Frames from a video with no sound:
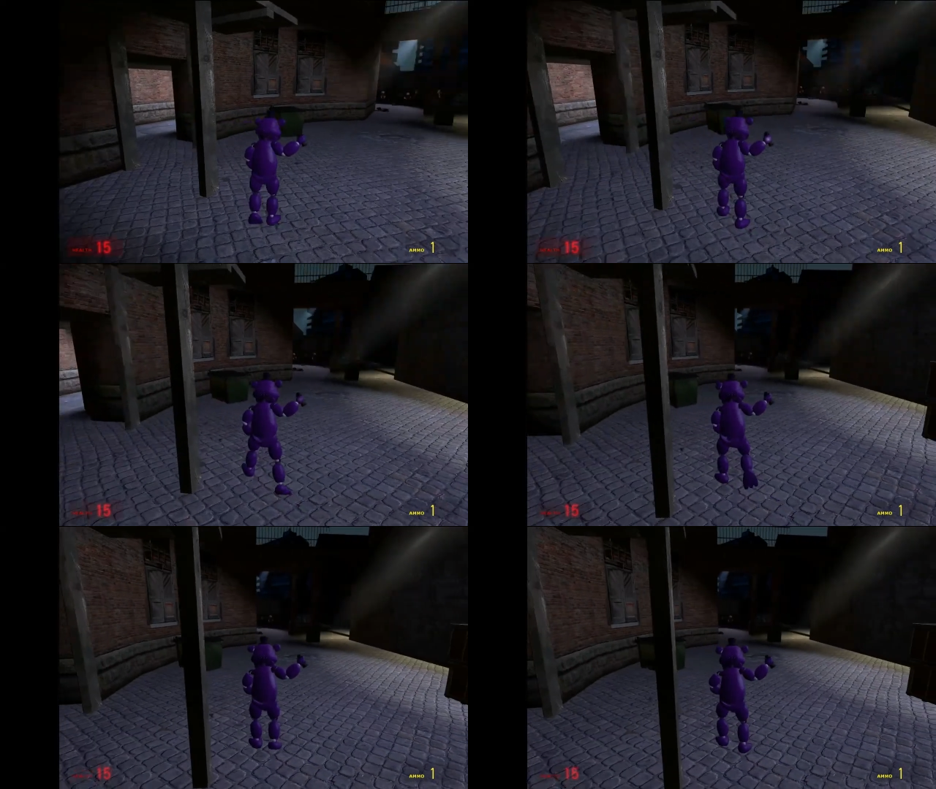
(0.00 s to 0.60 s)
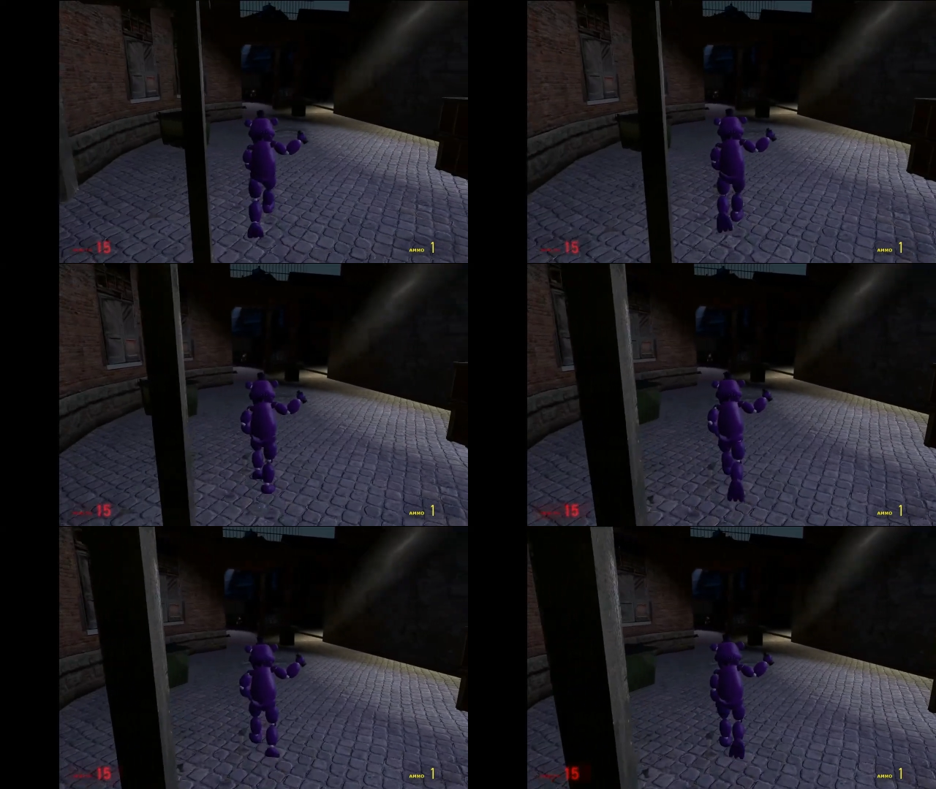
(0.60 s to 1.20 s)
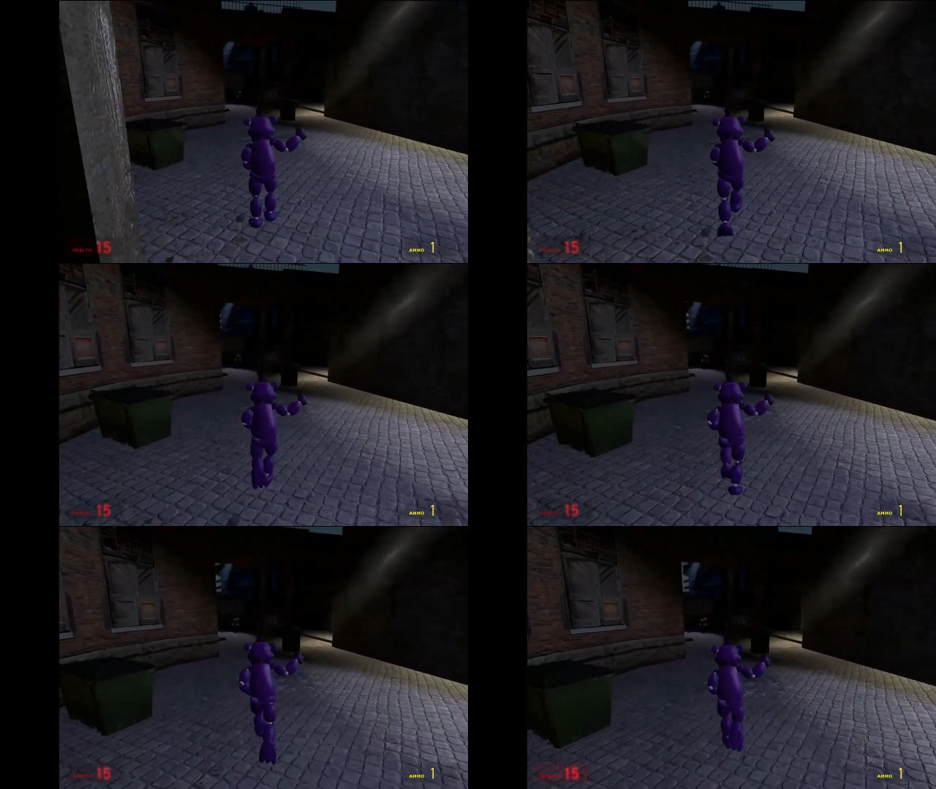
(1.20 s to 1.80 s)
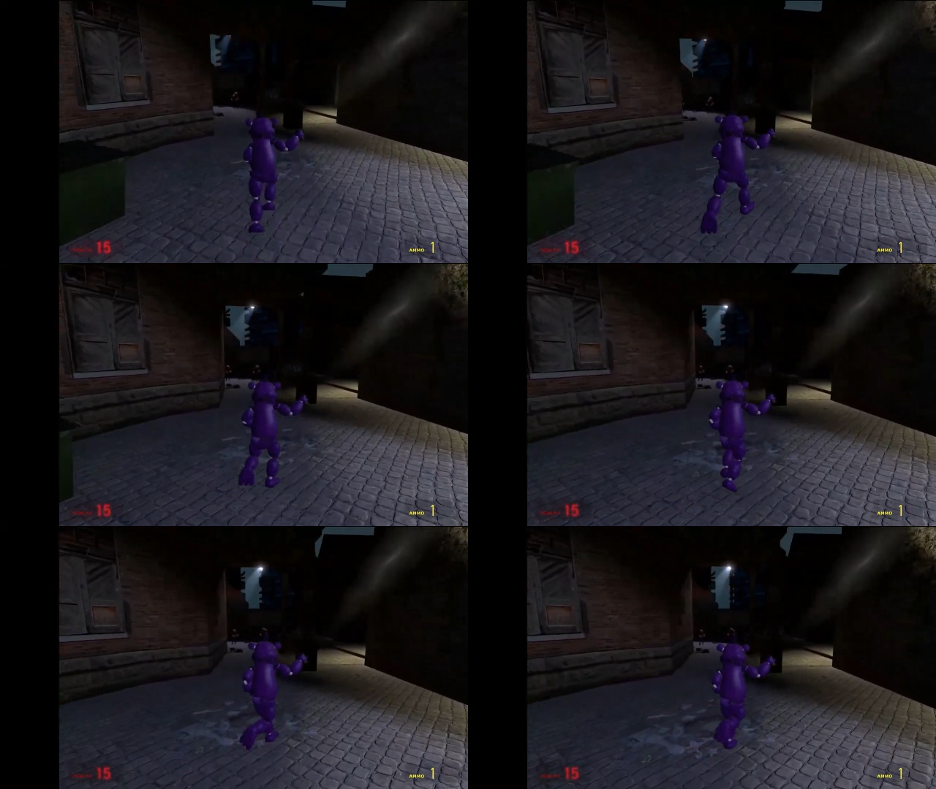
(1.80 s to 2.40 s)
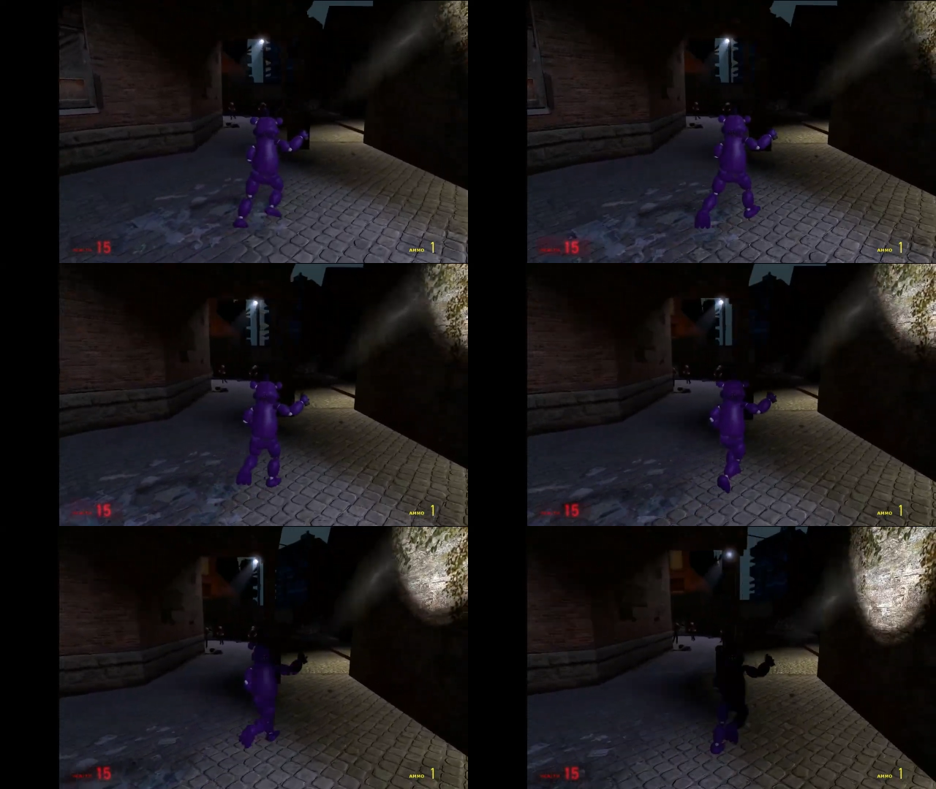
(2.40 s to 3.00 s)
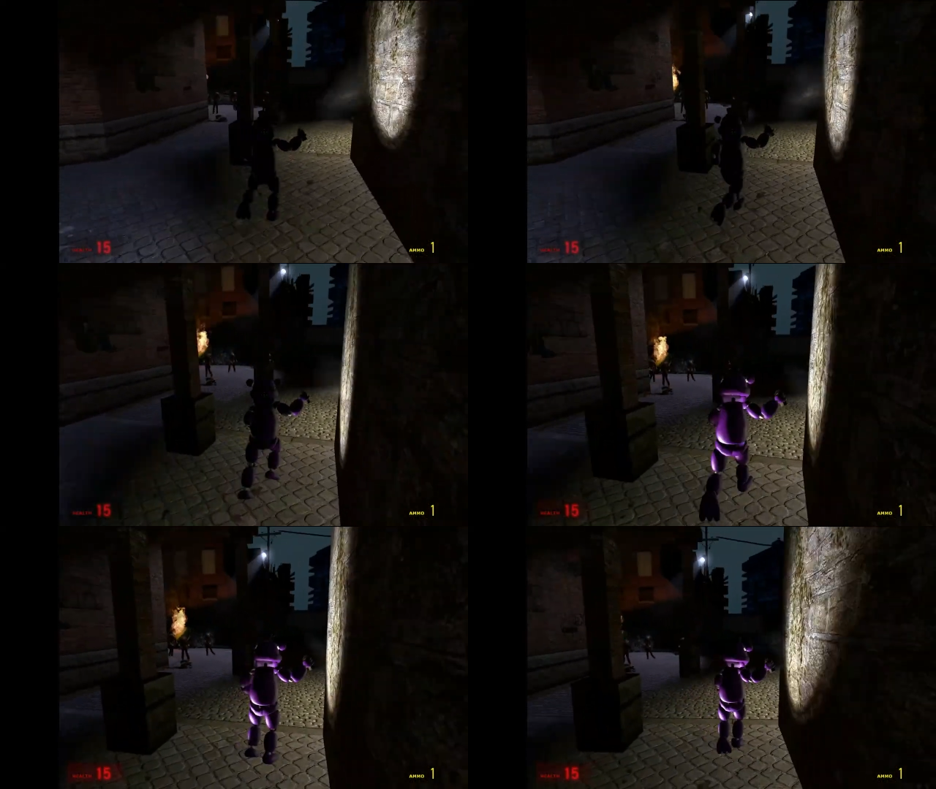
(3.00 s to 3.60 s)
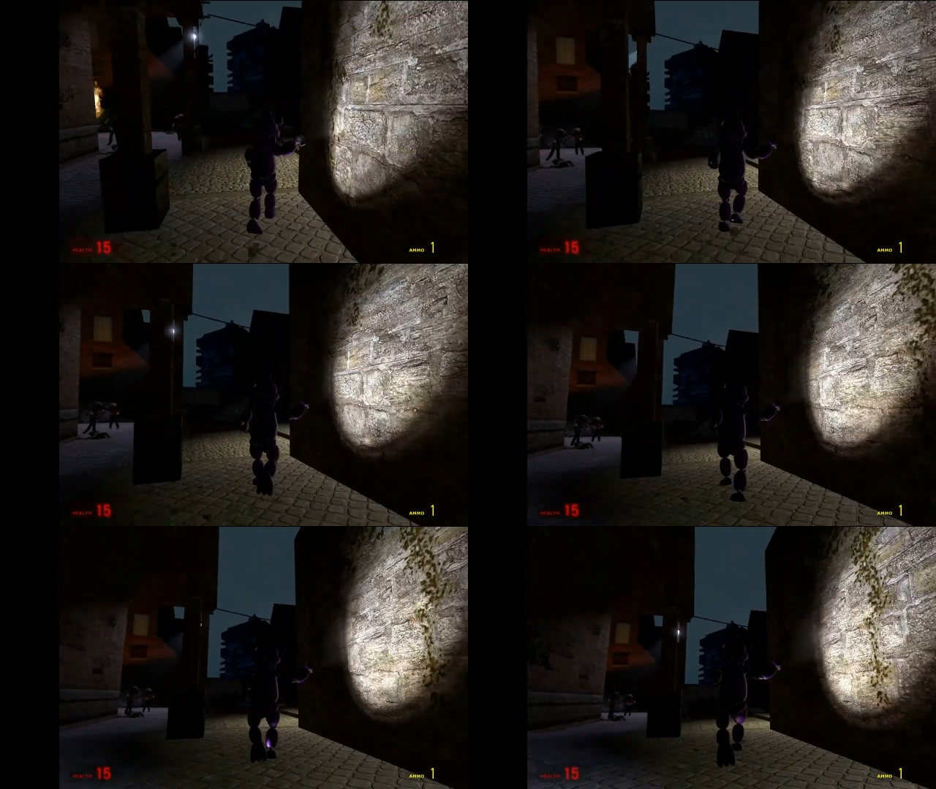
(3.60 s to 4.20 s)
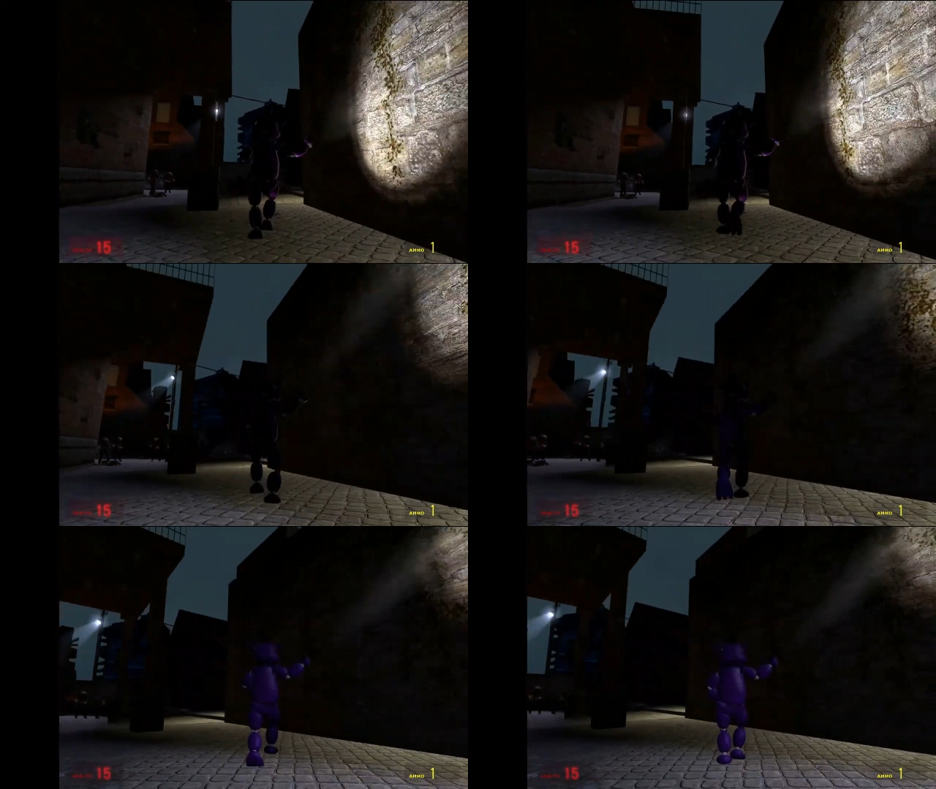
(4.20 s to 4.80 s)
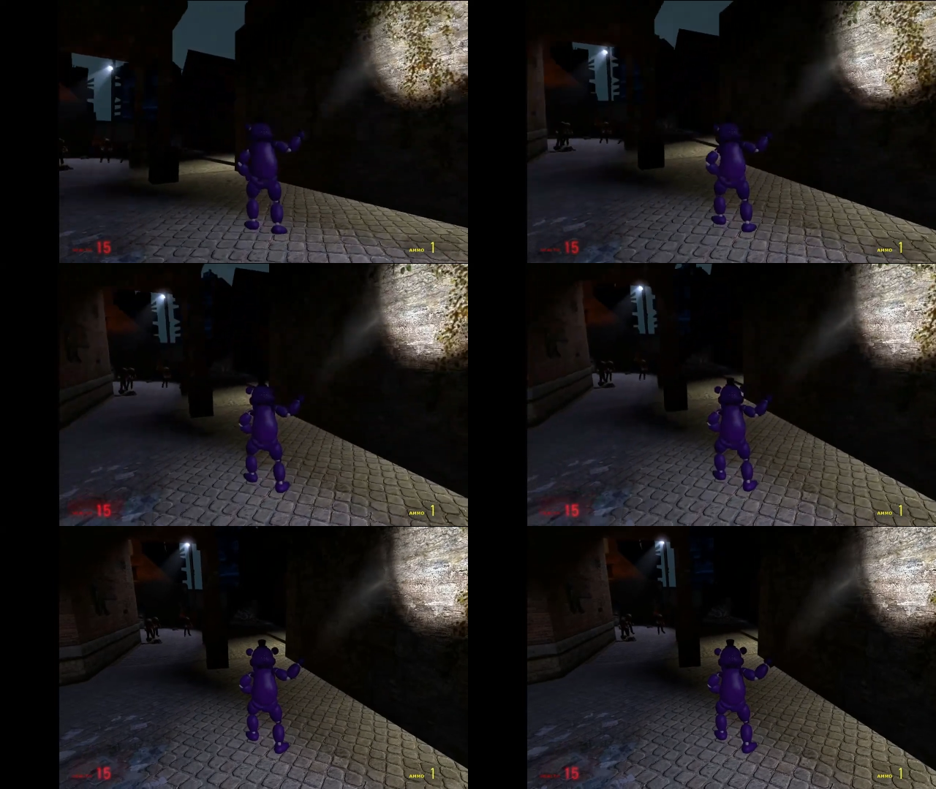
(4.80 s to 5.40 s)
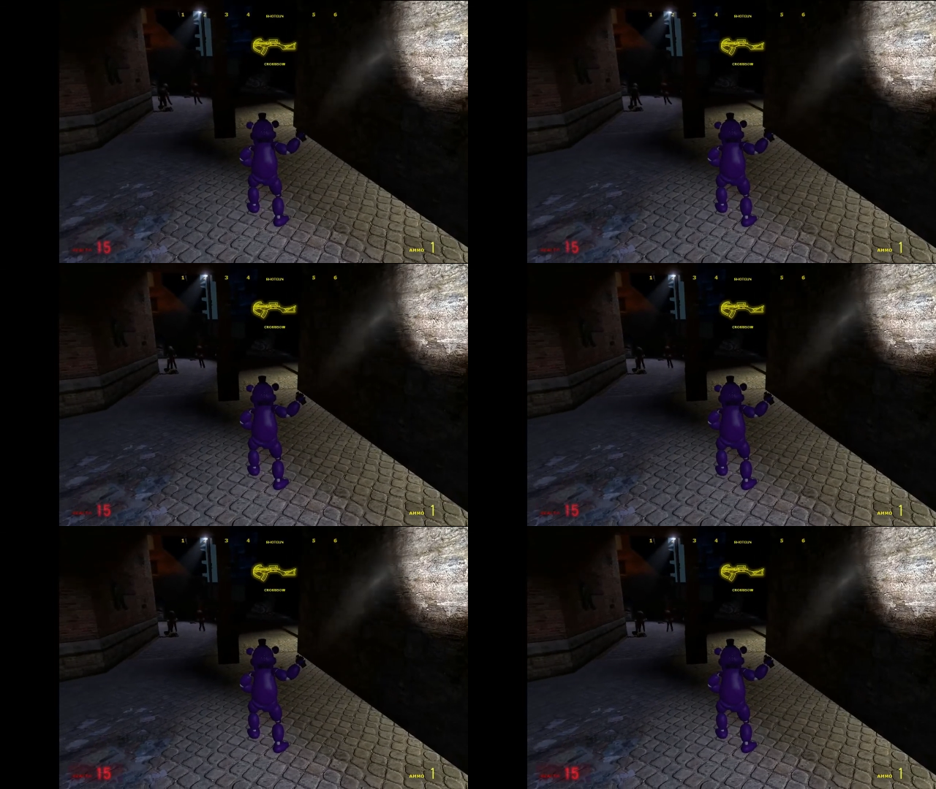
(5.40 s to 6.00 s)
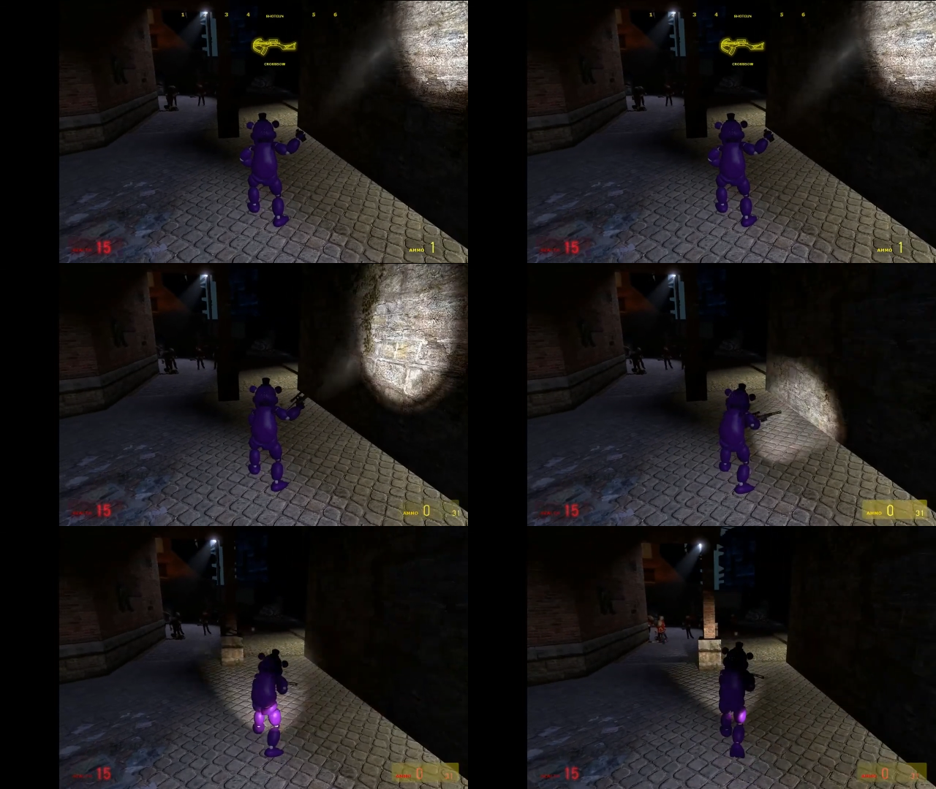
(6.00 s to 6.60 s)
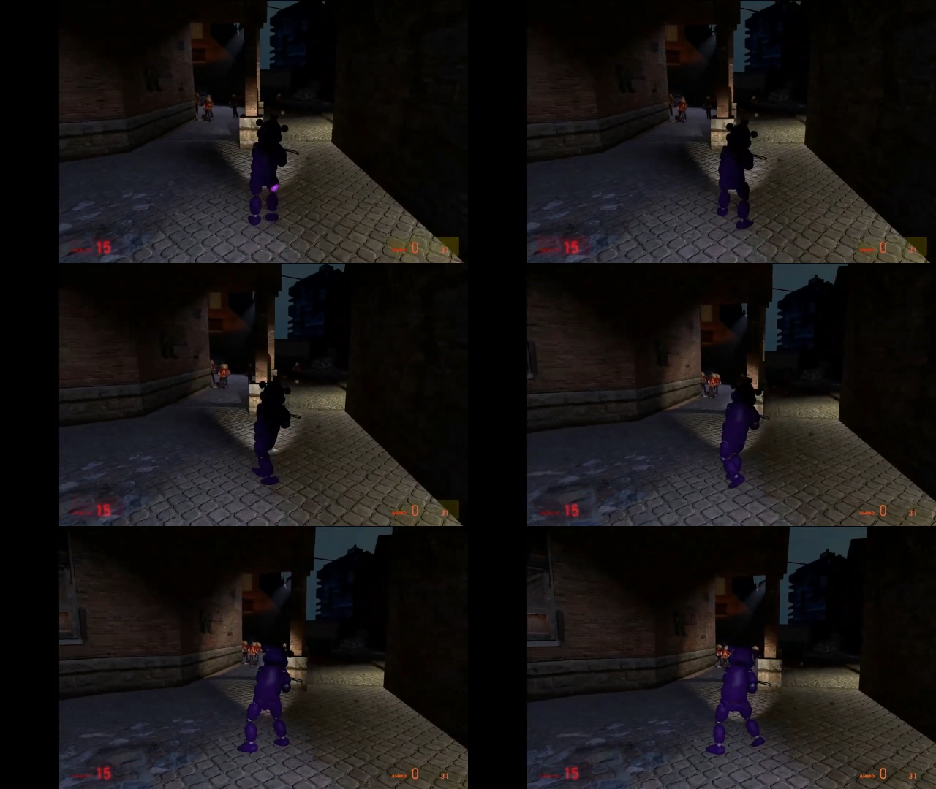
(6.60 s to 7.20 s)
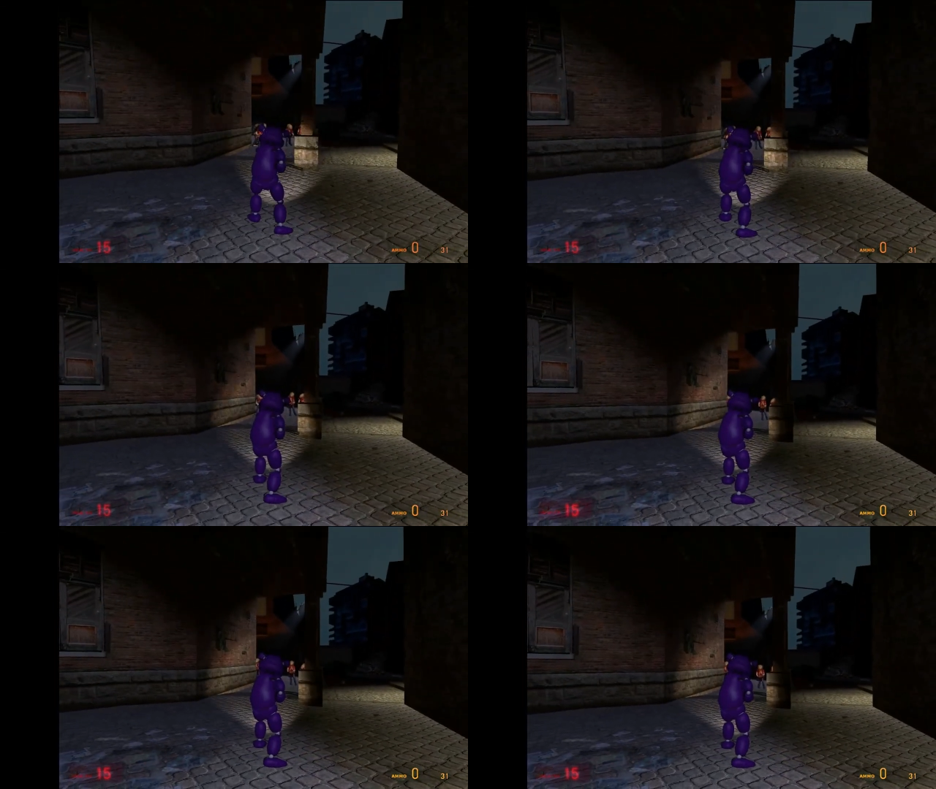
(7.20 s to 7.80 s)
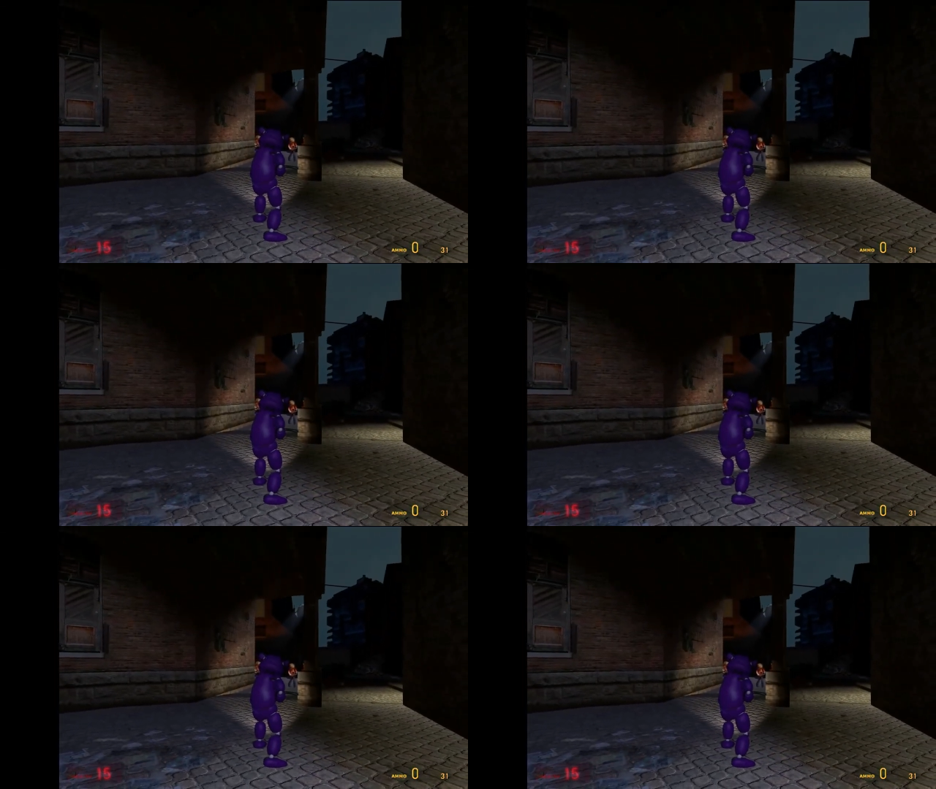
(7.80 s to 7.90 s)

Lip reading: (no speaker visible)